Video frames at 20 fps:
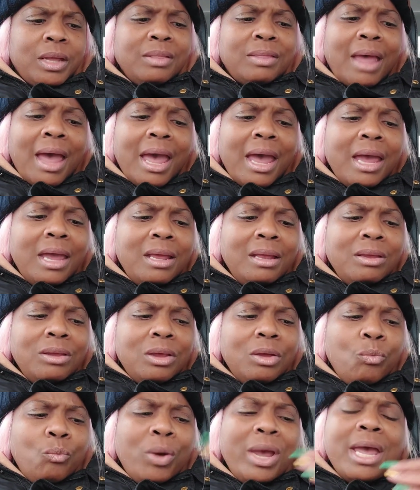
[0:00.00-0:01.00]
They
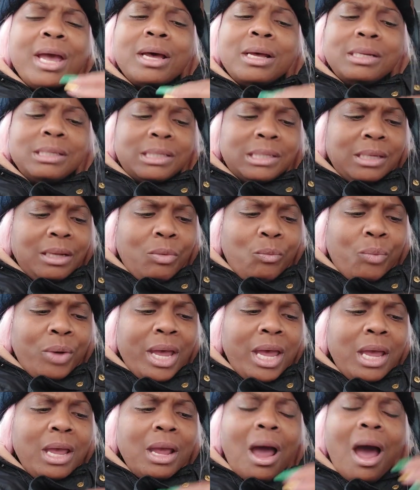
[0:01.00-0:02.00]
We
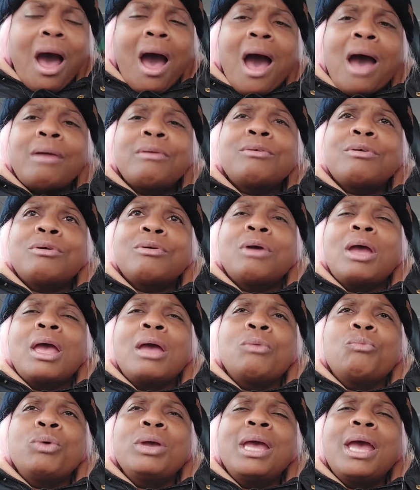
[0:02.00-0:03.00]
we honor
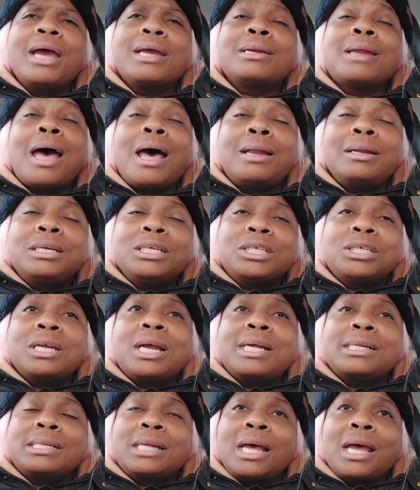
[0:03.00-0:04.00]
and we acknowledge, should
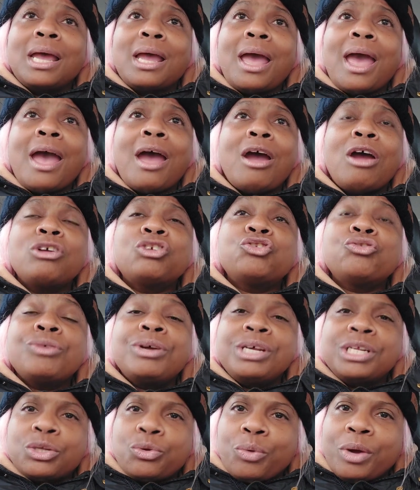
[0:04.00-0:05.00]
I say, our
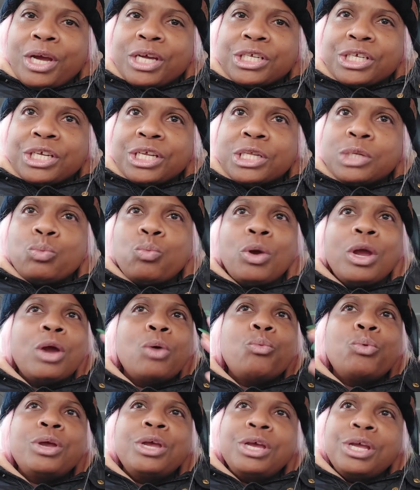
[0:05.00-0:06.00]
transgressions.
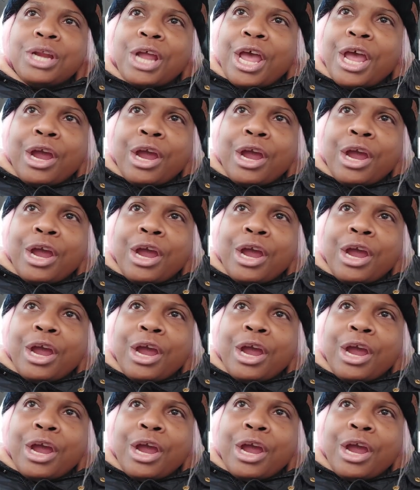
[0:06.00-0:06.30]
Where we're in